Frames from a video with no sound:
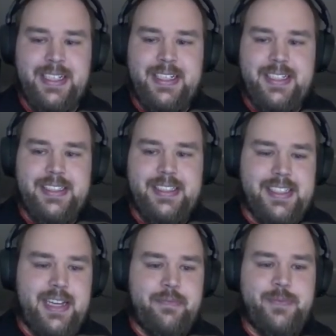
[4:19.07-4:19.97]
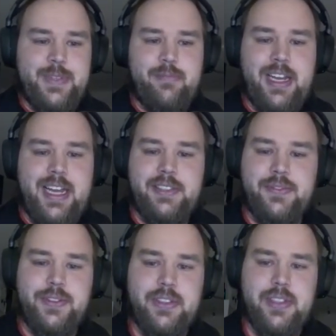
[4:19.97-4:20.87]
The same applies
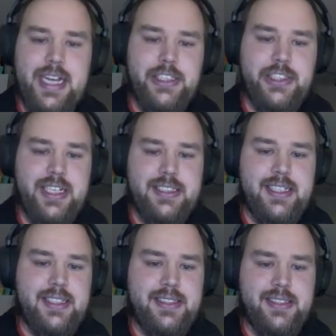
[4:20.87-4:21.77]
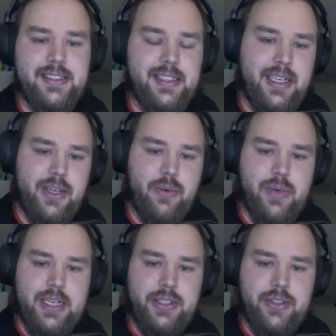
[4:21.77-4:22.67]
for ngXS,
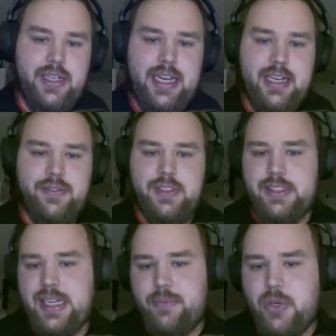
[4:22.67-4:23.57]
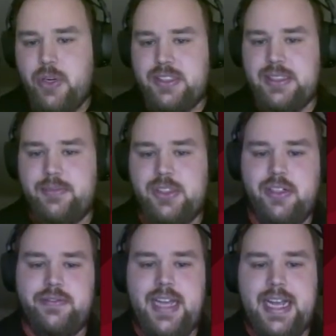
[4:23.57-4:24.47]
where you have the same concept of
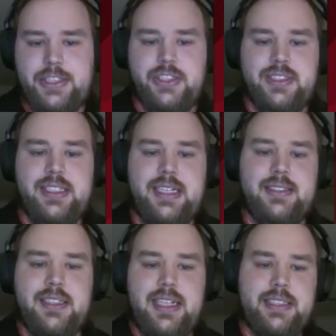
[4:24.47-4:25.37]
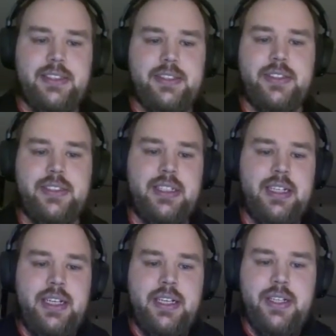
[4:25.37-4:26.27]
actions and selectors.
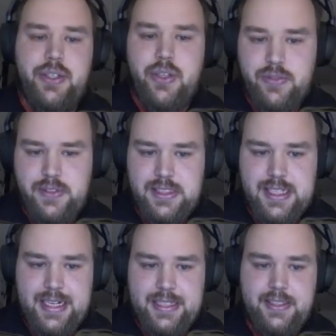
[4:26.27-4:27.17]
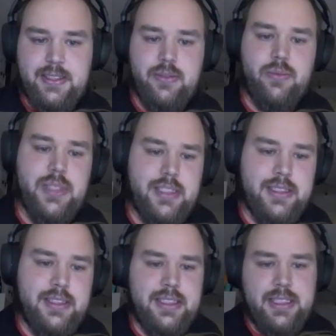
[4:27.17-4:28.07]
Your facades will
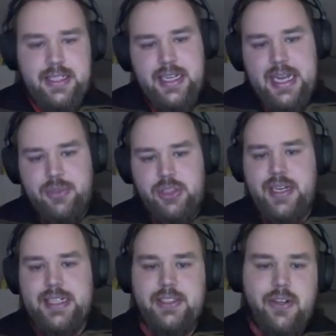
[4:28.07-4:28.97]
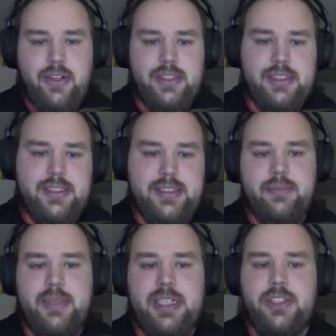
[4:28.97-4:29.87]
abstract all the state
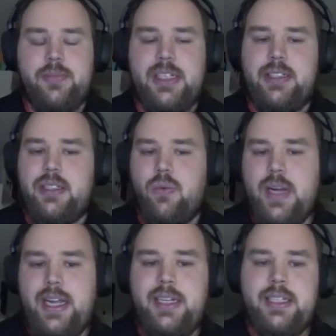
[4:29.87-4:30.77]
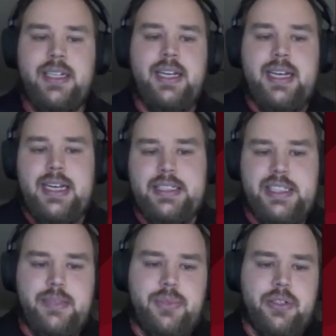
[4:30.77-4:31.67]
management away and
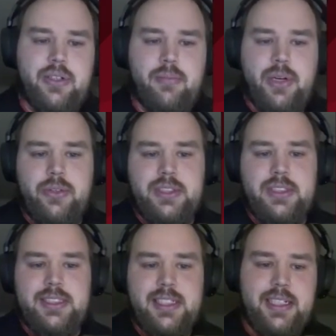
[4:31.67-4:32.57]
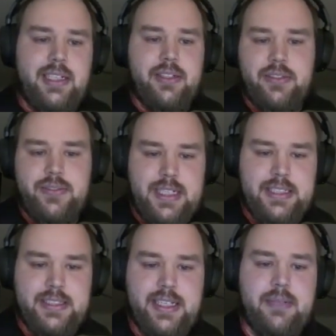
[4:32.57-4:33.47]
keep your components clear of any
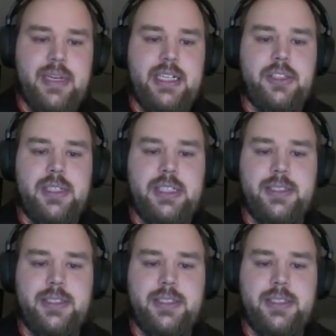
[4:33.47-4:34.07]
state management.